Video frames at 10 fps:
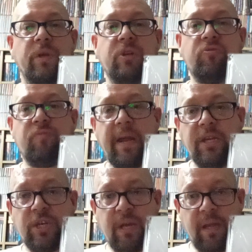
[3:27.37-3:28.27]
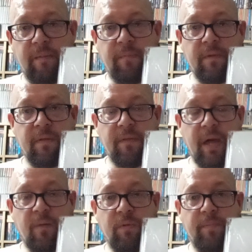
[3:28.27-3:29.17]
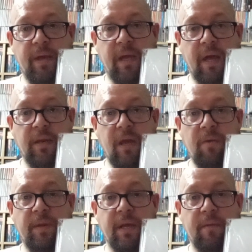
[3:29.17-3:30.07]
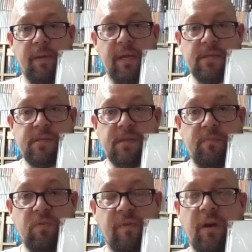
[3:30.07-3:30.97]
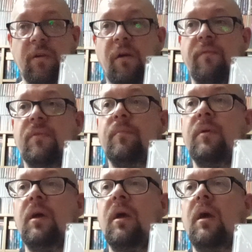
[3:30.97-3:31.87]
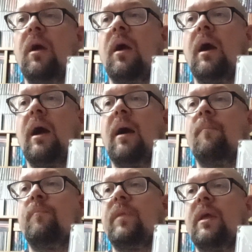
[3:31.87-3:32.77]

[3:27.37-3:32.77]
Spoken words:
What a great shame that would be, and nobody, it appears, seems to have archived them.